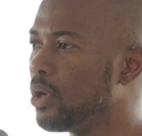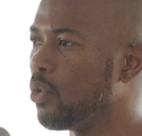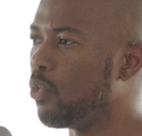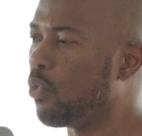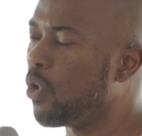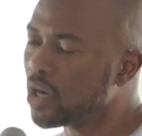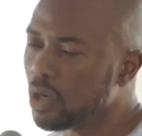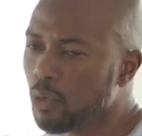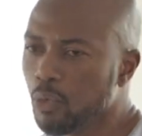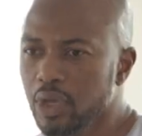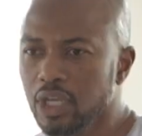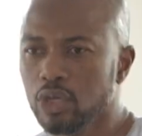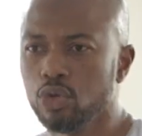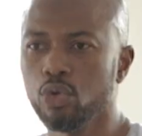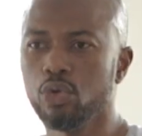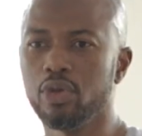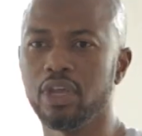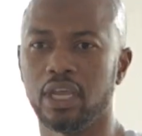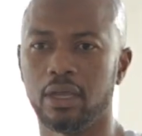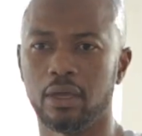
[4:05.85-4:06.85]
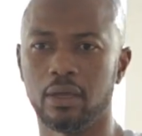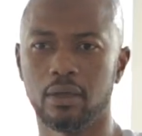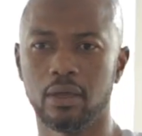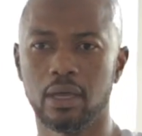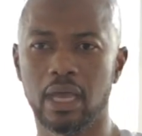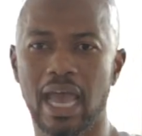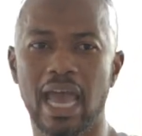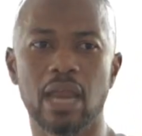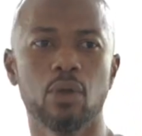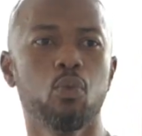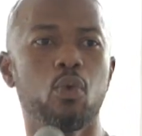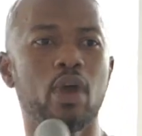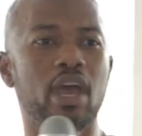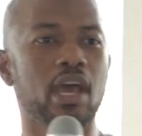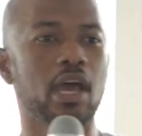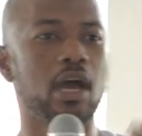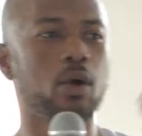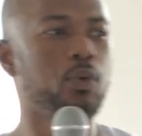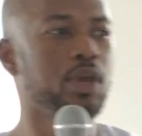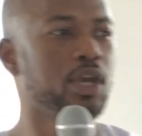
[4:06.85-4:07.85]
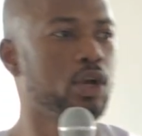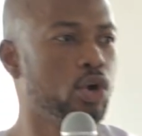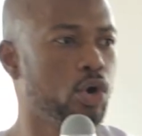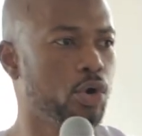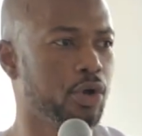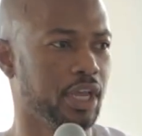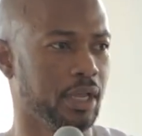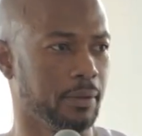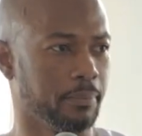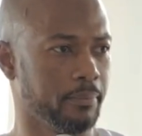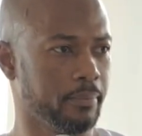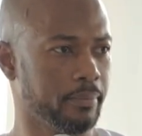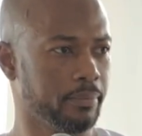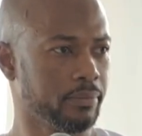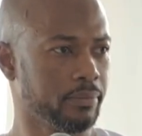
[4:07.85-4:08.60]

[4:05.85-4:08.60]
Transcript: What are we doing and where are we going?